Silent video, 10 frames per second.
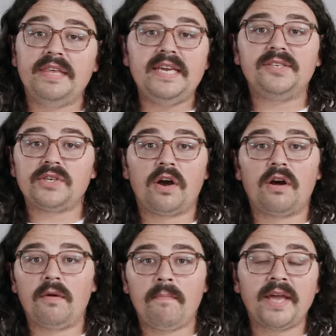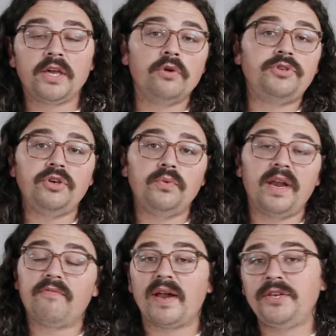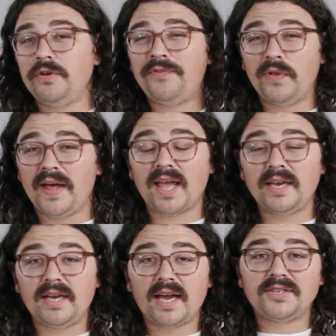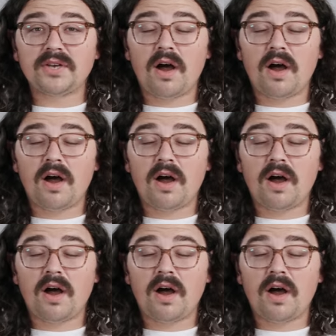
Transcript: these are my go-to whenever I do feel like I need a nice